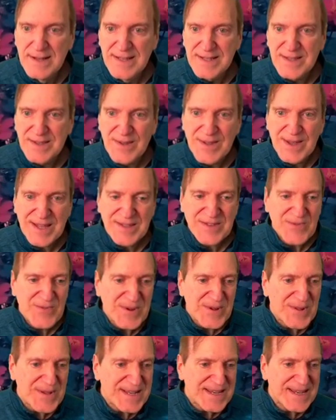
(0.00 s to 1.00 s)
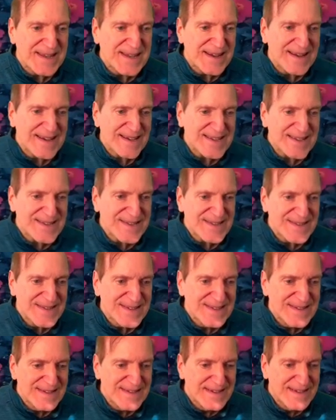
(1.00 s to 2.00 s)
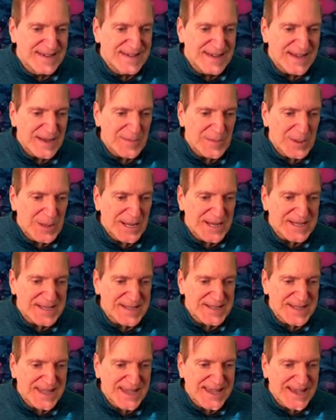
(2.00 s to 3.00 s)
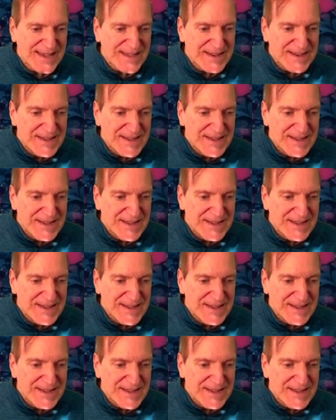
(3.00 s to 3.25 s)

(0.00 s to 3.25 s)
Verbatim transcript: that's really nice. I'm liking that.